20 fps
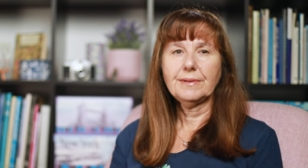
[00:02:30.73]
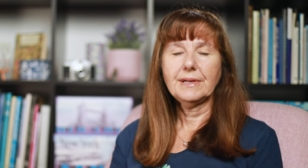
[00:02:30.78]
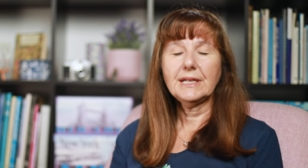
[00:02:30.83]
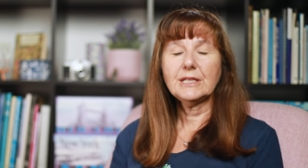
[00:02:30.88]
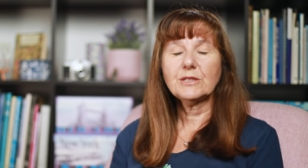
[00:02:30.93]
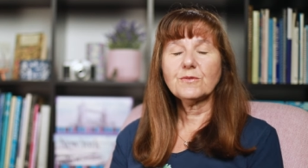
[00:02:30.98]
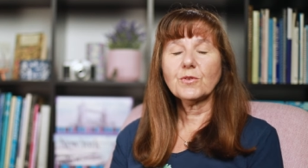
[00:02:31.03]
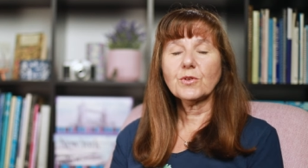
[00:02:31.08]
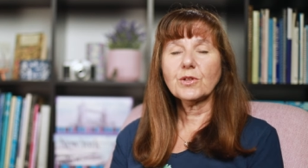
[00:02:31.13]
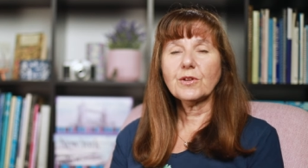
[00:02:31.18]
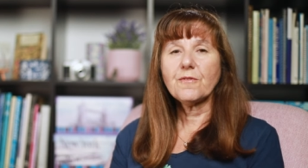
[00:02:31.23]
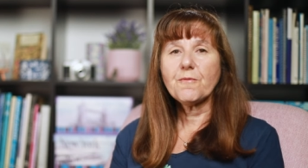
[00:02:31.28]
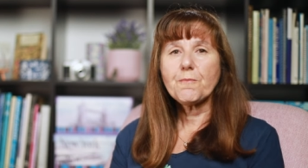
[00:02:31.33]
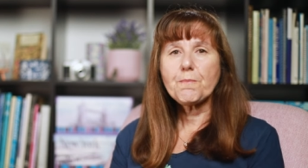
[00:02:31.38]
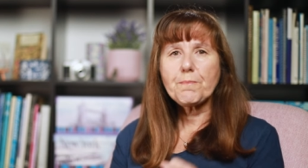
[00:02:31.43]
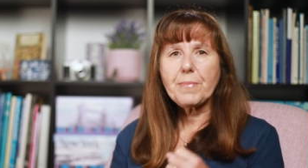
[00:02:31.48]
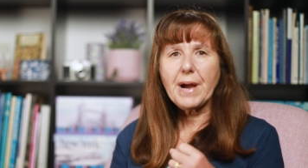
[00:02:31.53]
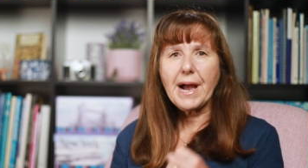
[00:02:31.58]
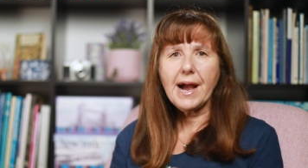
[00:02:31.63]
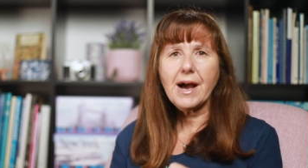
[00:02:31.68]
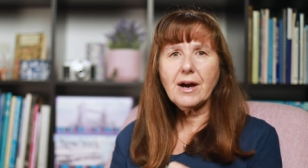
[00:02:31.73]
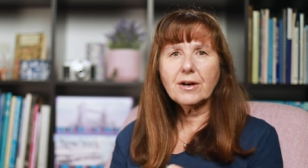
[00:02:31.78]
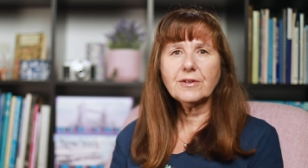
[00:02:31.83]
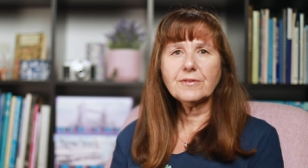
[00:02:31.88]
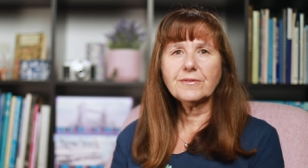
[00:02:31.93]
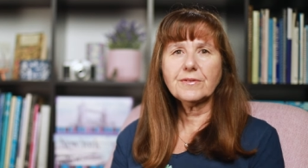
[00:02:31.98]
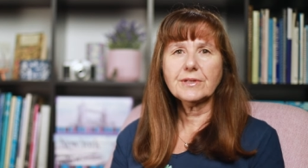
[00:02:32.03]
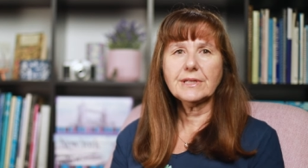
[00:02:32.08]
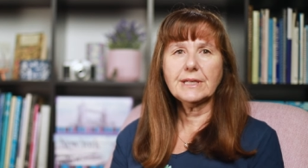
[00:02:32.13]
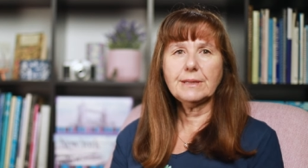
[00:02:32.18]
It's full of
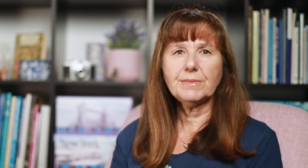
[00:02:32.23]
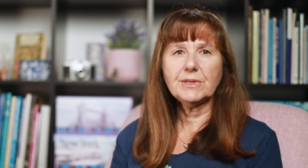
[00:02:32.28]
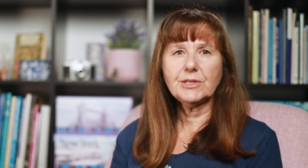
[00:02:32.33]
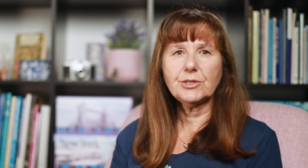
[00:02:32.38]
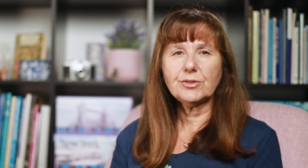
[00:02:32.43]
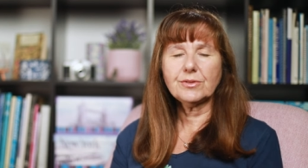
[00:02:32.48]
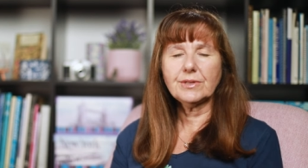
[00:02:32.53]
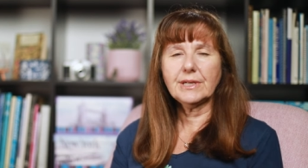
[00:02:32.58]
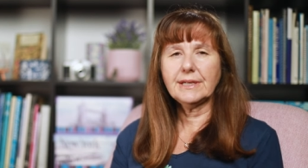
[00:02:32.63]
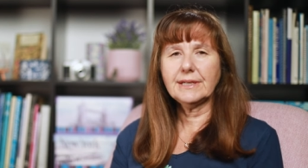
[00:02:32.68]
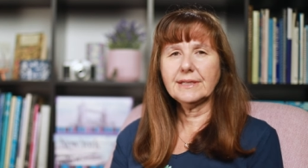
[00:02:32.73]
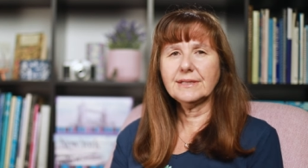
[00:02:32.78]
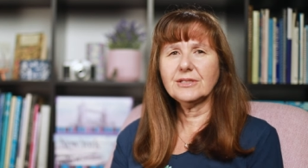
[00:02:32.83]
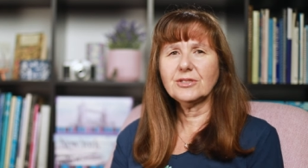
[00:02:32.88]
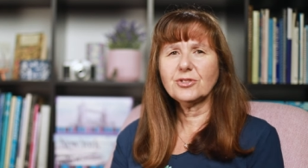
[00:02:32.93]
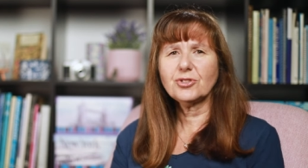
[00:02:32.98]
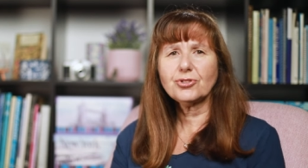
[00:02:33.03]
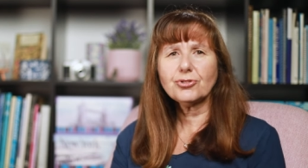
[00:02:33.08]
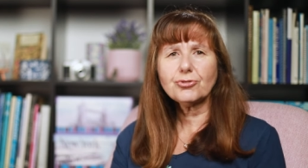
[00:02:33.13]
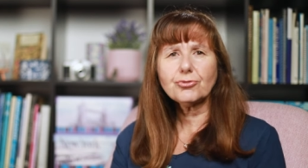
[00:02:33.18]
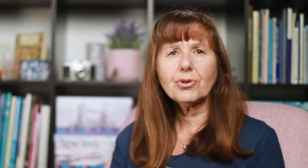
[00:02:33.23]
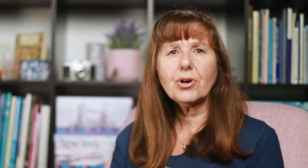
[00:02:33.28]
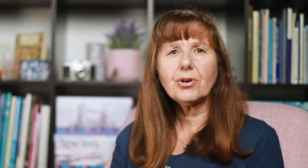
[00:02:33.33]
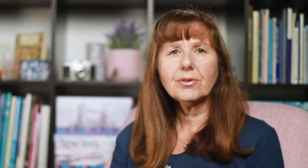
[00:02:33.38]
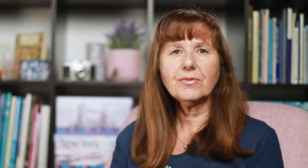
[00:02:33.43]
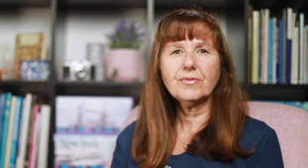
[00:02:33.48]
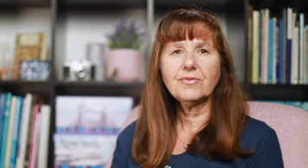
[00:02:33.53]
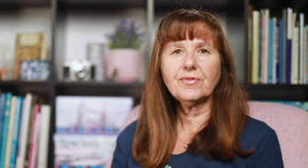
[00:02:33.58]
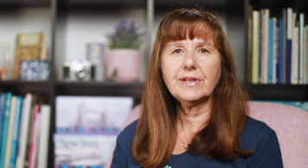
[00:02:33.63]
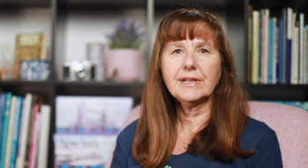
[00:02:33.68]
powerful imagery and
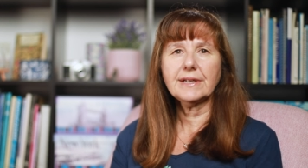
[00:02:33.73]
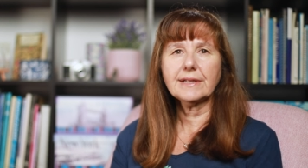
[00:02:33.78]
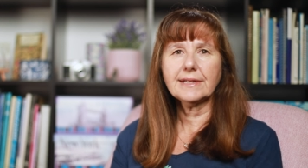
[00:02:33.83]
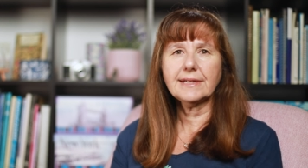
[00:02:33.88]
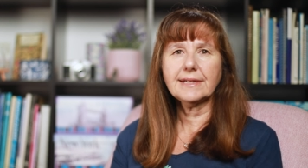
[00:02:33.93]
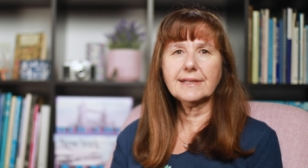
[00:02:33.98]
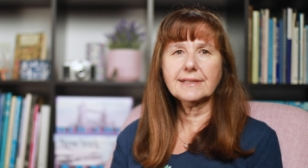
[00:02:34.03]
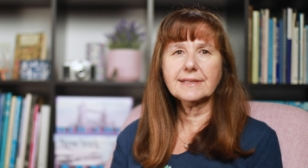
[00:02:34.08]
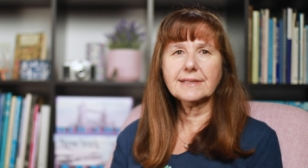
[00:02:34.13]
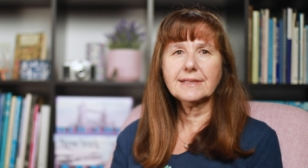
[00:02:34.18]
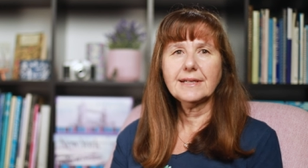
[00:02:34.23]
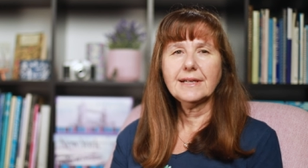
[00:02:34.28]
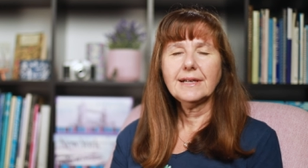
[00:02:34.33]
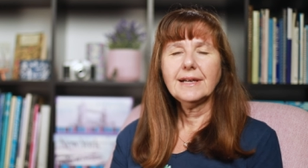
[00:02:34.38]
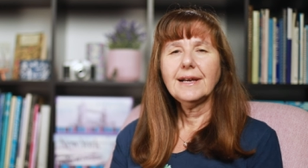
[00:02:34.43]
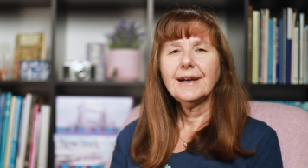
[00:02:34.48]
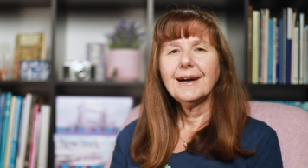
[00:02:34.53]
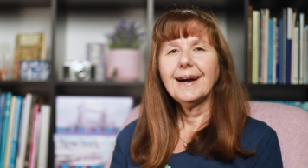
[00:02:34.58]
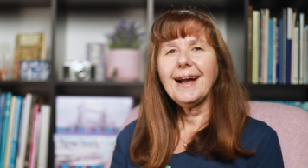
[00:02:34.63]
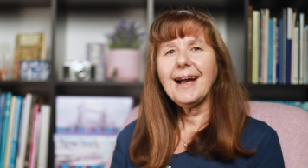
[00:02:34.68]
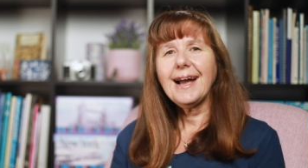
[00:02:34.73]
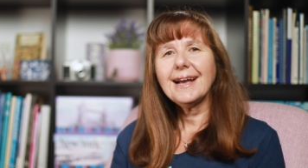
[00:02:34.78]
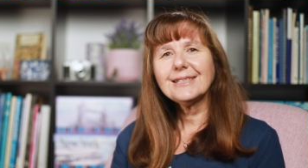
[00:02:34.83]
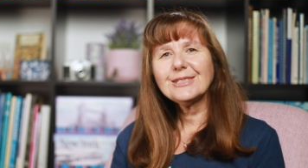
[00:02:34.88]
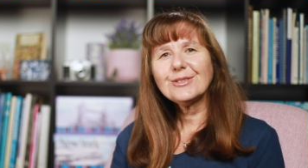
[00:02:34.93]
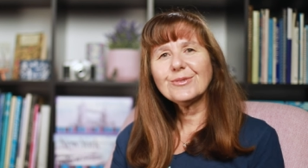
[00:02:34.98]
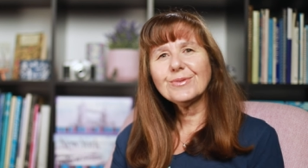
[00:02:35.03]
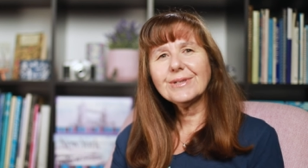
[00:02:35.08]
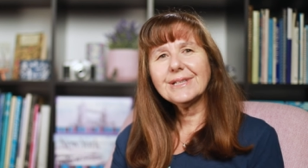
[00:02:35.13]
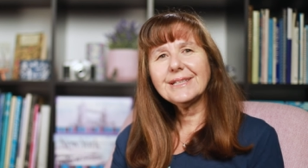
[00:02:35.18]
strong feelings. I had
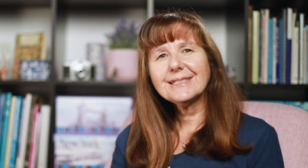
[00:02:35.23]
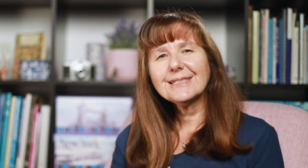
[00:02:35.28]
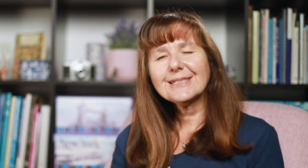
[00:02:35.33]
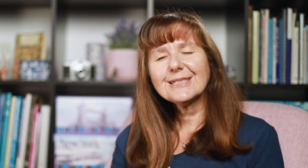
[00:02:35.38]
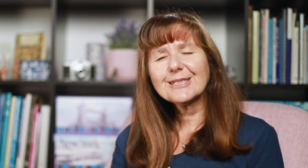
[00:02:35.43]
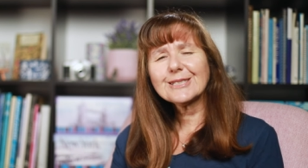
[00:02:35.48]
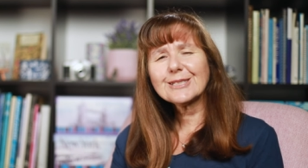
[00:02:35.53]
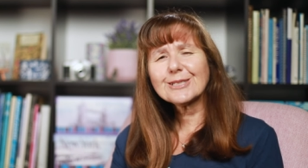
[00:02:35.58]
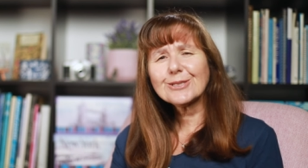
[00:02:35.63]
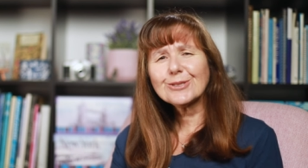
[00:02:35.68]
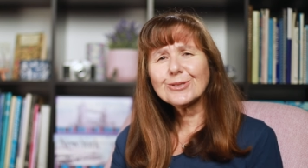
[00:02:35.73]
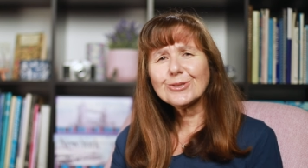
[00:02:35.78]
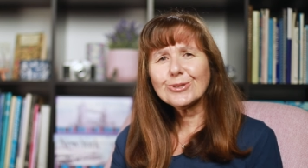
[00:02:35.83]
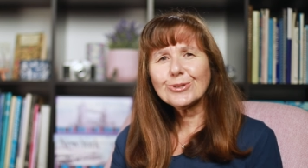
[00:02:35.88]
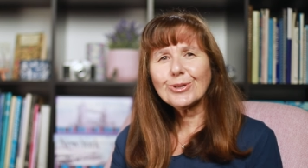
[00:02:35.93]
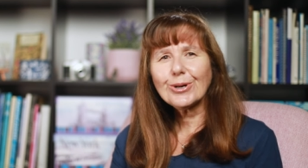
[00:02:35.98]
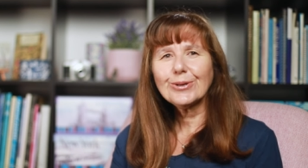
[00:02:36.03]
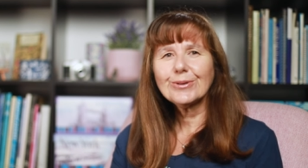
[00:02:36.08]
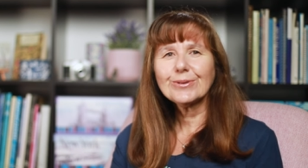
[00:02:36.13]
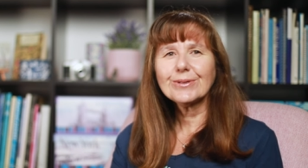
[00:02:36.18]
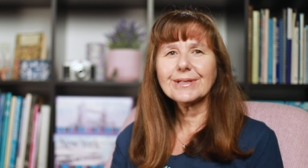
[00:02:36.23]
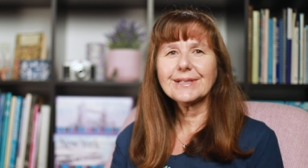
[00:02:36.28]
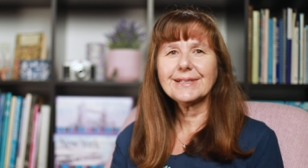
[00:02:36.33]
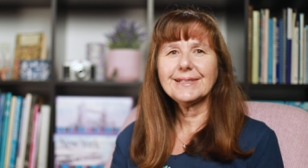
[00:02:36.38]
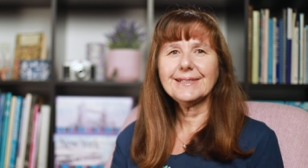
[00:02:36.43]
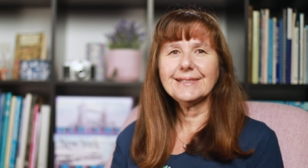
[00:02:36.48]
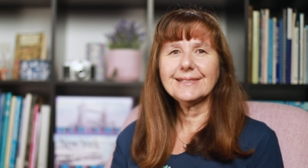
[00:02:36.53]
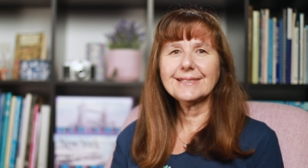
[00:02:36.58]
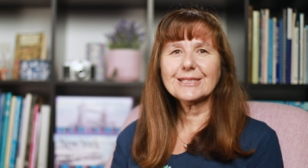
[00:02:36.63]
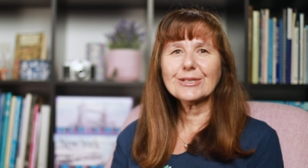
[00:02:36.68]
to read it
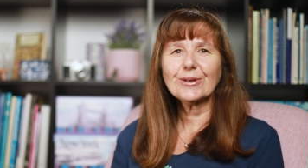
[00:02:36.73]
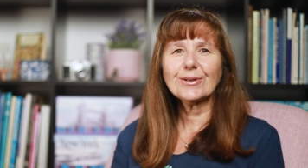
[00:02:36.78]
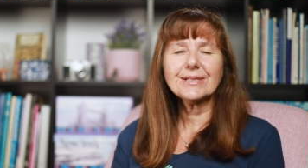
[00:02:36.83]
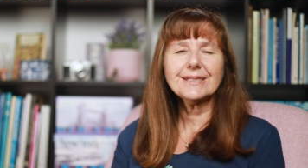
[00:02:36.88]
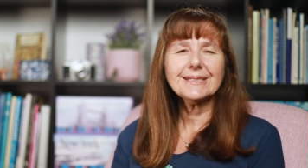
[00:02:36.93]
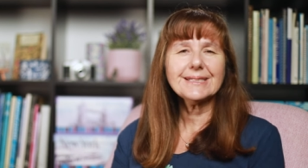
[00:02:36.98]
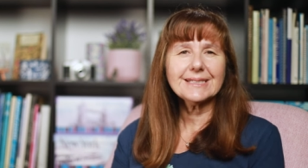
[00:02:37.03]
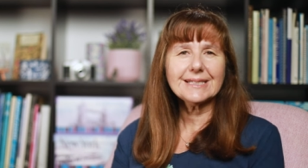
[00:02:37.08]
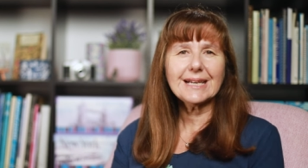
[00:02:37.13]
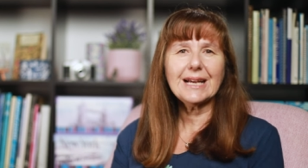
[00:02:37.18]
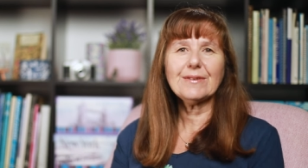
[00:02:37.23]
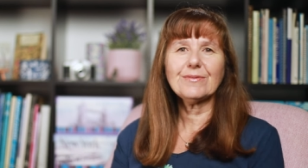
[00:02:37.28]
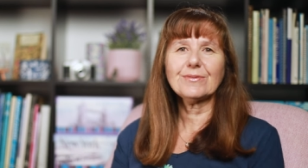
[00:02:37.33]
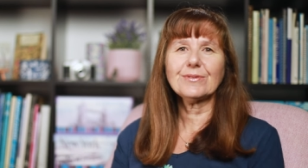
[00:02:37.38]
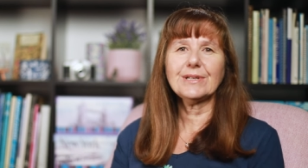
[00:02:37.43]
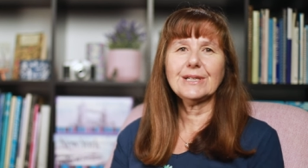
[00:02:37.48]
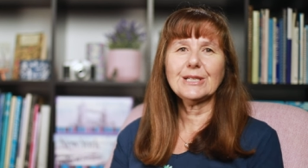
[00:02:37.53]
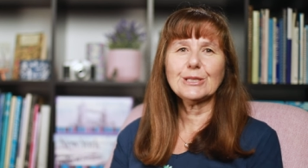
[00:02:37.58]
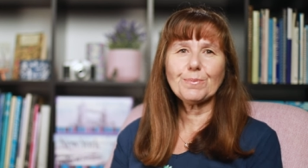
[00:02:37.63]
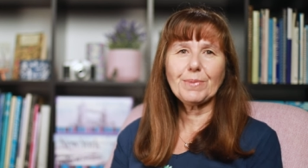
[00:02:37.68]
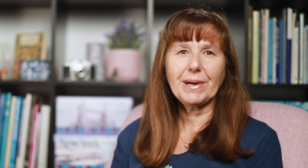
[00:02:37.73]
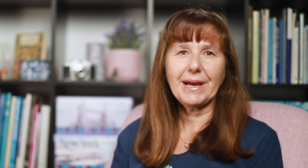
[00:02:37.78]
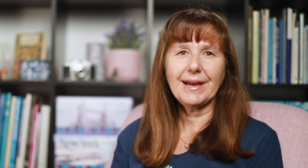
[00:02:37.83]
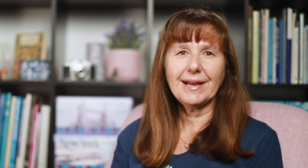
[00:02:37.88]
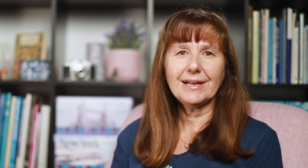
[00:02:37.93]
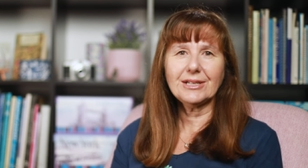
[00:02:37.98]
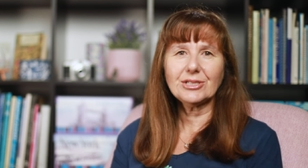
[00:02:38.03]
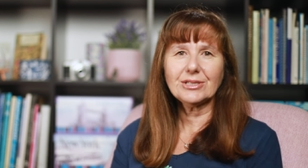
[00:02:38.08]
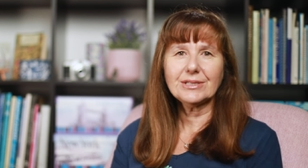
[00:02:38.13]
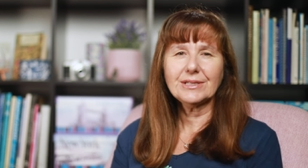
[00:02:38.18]
slowly so I could savour each
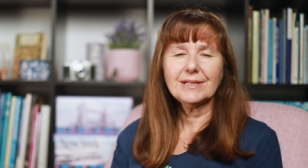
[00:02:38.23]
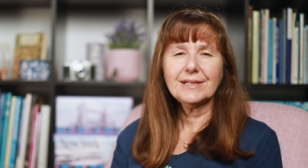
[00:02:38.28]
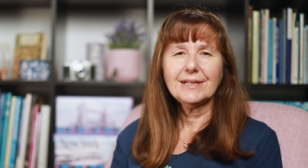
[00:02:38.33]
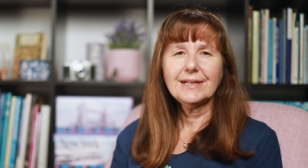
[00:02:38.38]
page.